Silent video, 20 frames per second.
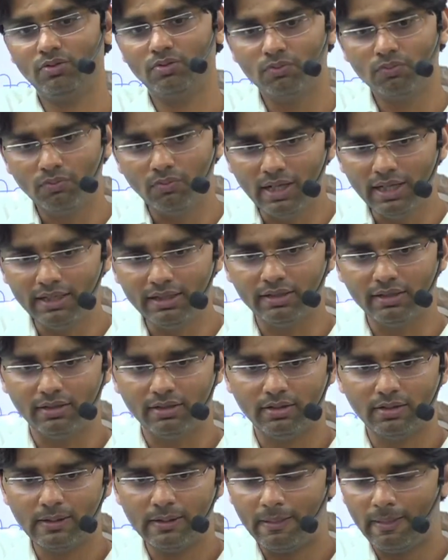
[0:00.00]
Why?
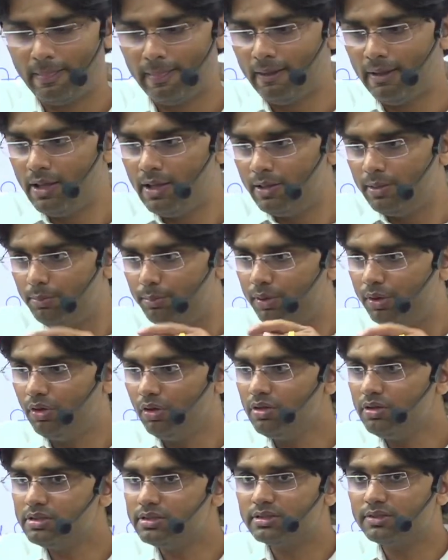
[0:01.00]

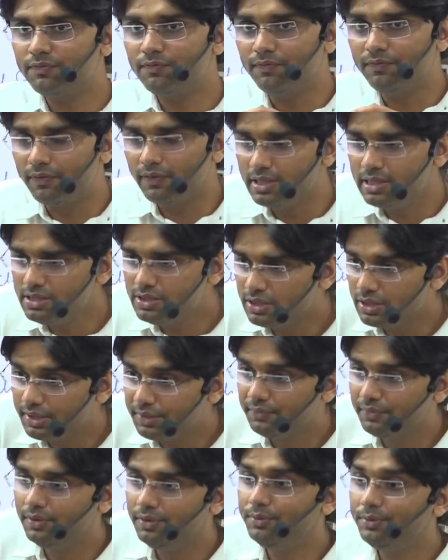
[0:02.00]
Because French
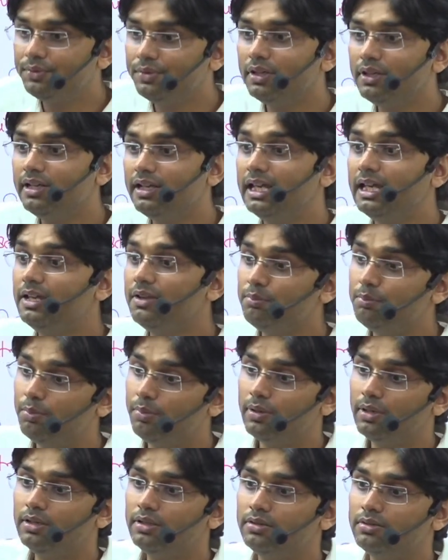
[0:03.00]
Revolution gave
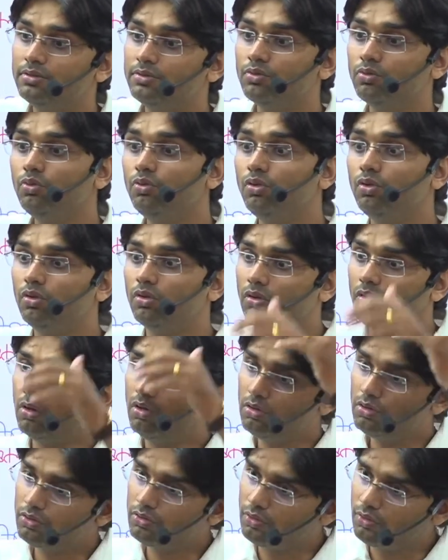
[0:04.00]
birth to
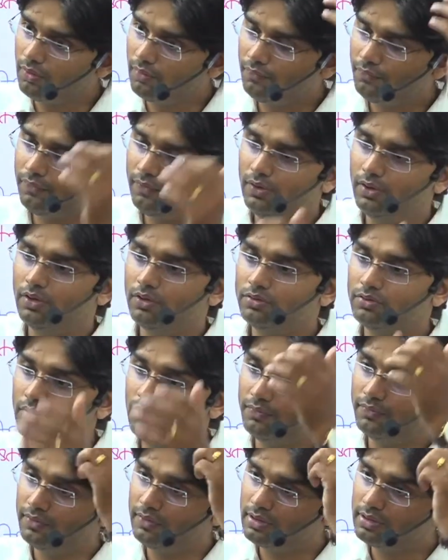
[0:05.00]
lots of
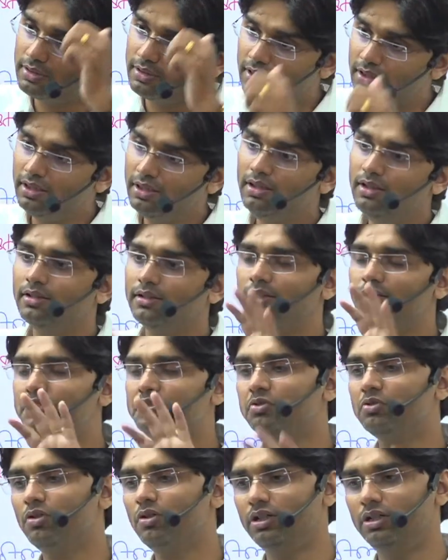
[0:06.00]
philosophers and
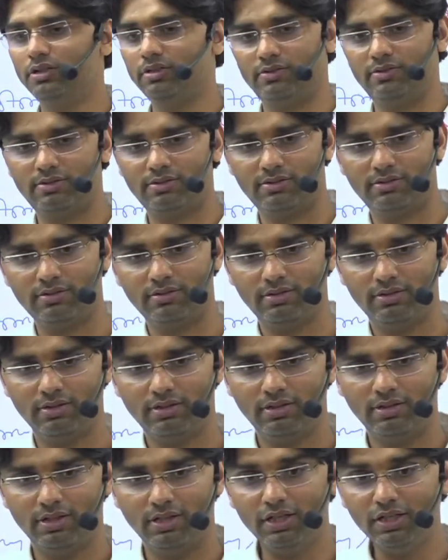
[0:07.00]
scholars
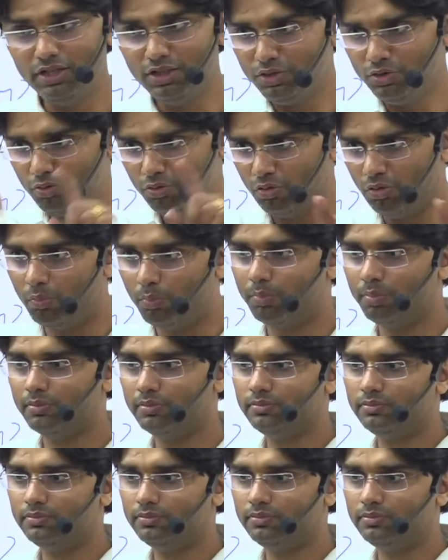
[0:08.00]
in Europe.